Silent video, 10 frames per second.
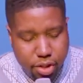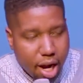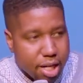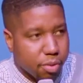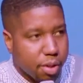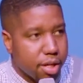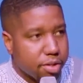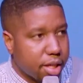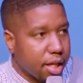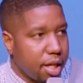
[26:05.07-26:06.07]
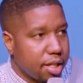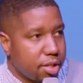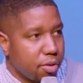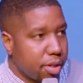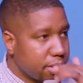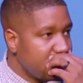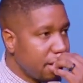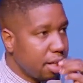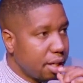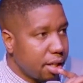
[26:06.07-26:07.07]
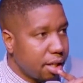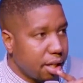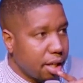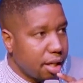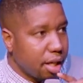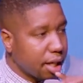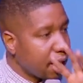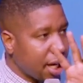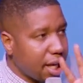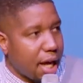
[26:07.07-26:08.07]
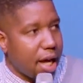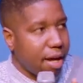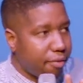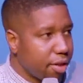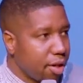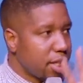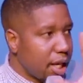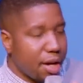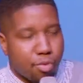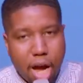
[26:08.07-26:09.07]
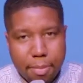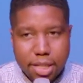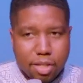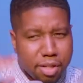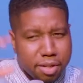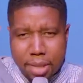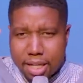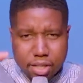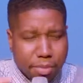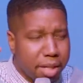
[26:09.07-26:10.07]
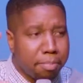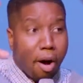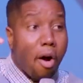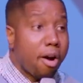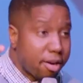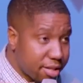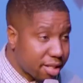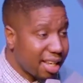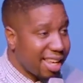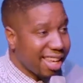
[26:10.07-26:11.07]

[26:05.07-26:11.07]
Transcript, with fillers: Joshua, here's the thing he's doing. Again, I, I, for those that like rap, I tell you, man, there's so many bars